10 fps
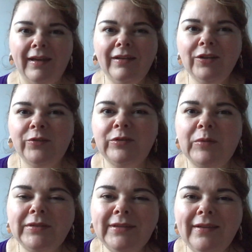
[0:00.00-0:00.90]
Hello
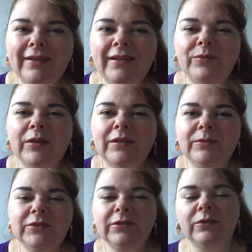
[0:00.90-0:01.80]
everybody,
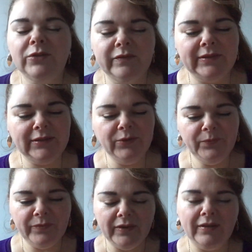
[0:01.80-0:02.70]
welcome to another video.
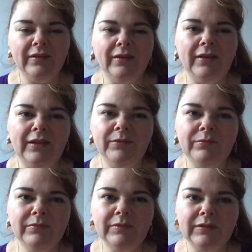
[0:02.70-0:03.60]

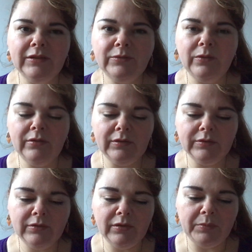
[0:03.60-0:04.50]
This one
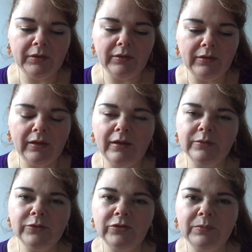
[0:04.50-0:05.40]
is going to be how
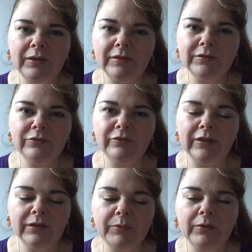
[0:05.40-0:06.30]
does your person
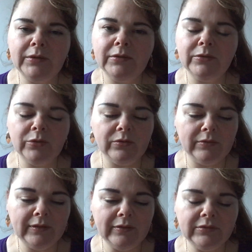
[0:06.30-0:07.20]
feel about you
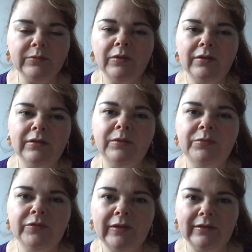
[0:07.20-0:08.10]
currently? So what are the
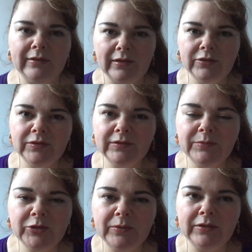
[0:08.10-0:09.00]
prevailing energies
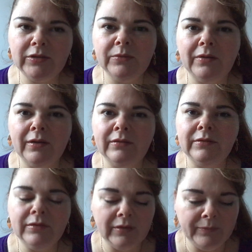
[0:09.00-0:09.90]
between you
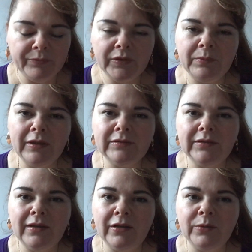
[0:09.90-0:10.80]
and the person
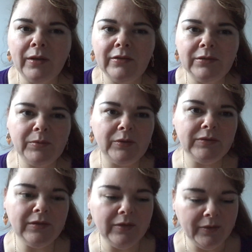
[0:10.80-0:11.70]
that you're inquiring
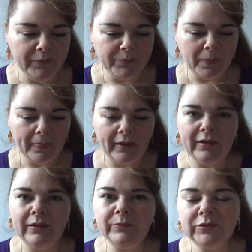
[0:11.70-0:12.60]
about?
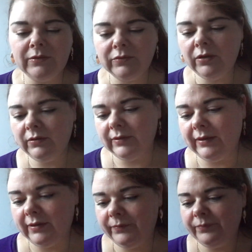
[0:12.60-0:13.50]
So I've got
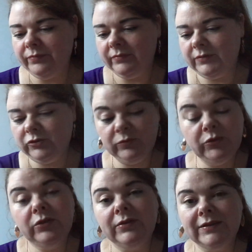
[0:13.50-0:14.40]
some
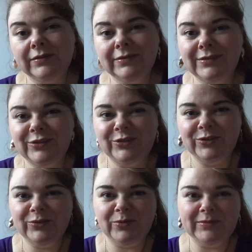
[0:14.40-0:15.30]
new crystals to
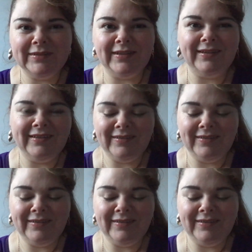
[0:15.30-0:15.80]
choose from today.